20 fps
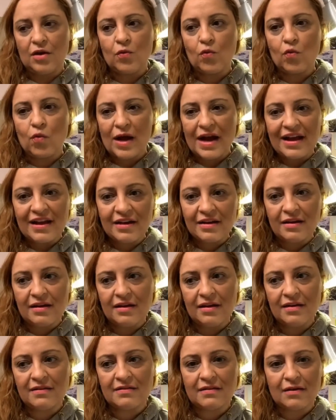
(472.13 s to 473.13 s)
One
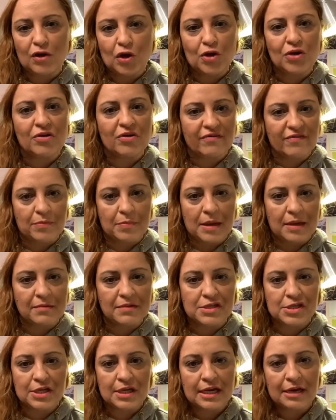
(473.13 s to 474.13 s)
is an owner of a
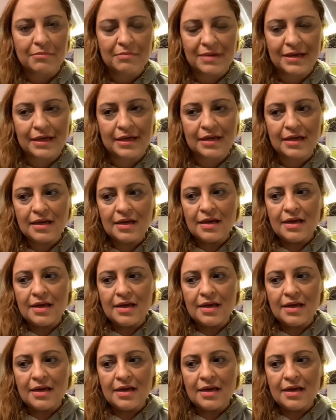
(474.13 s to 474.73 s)
publishing company,